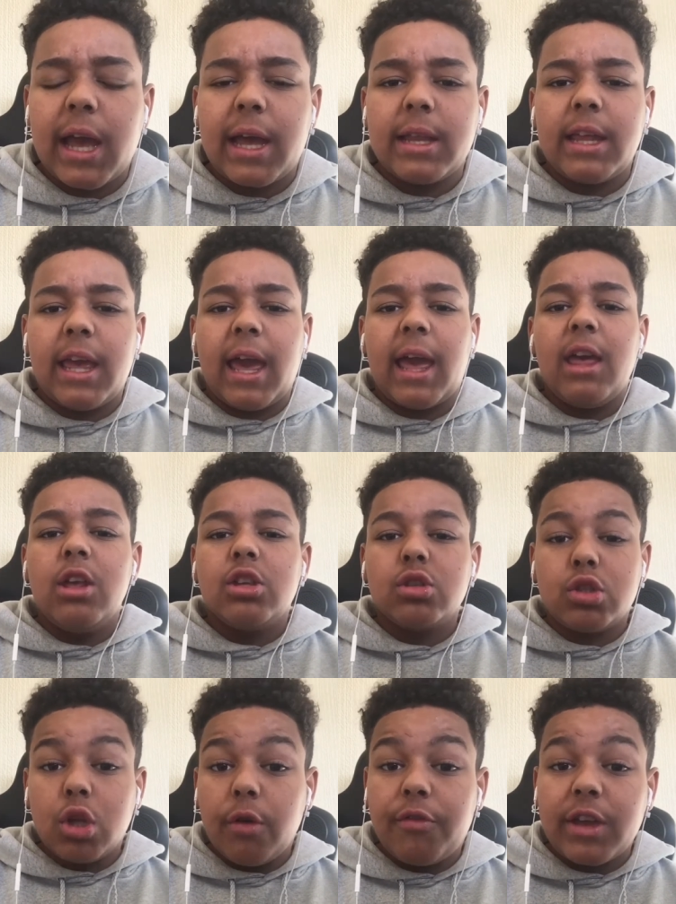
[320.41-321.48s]
And yeah,
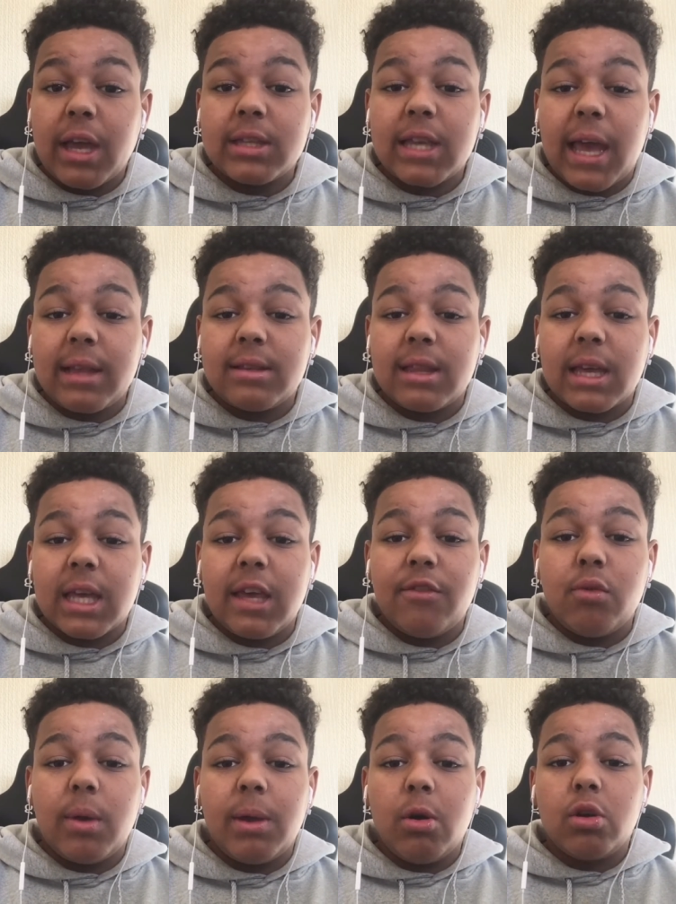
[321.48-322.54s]
so don't forget to enter that
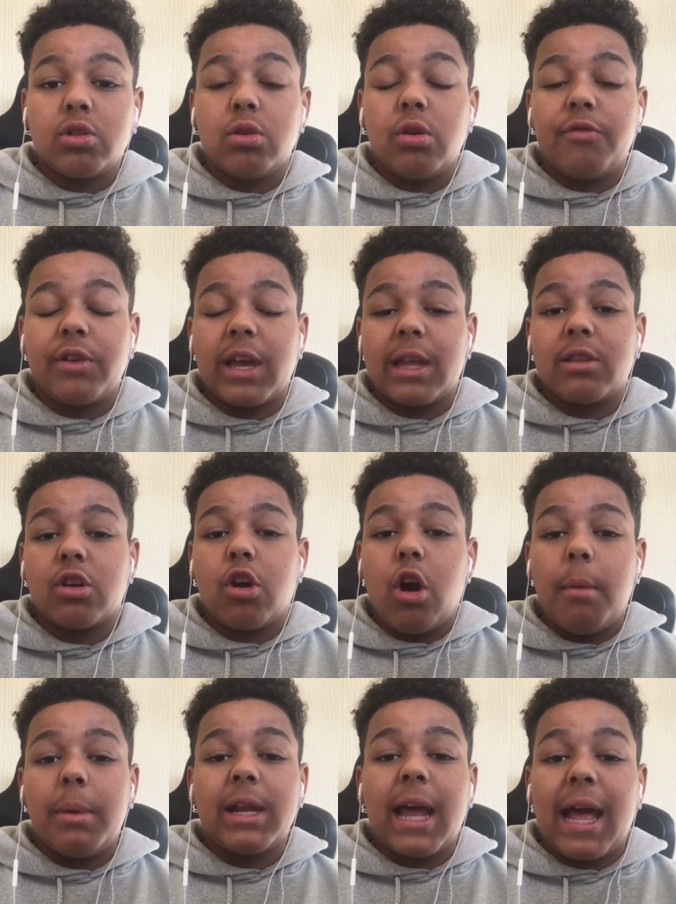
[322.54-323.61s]
giveaway. Also, don't forget to
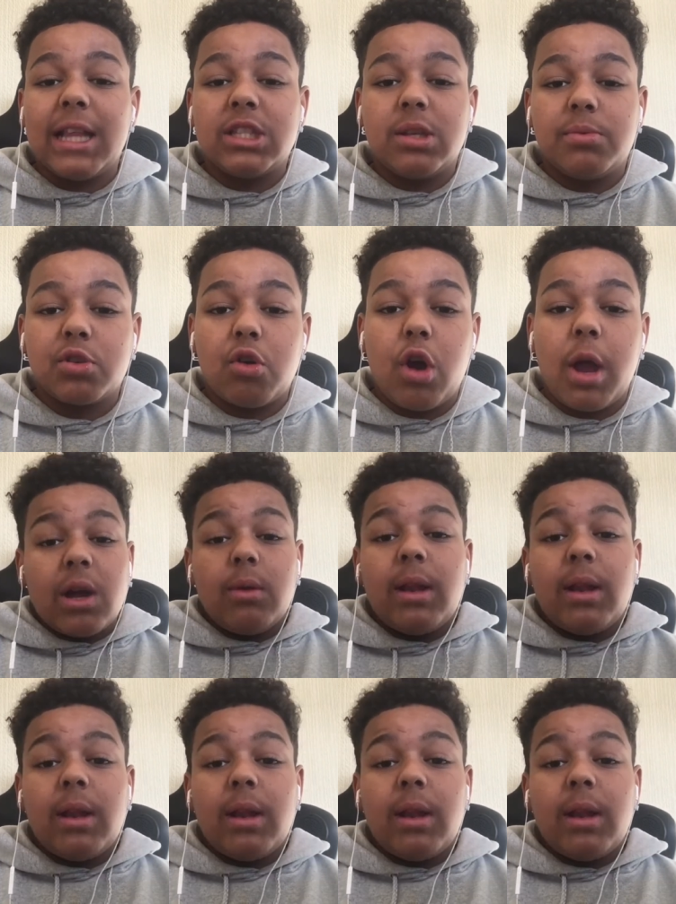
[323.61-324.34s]
comment and subscribe.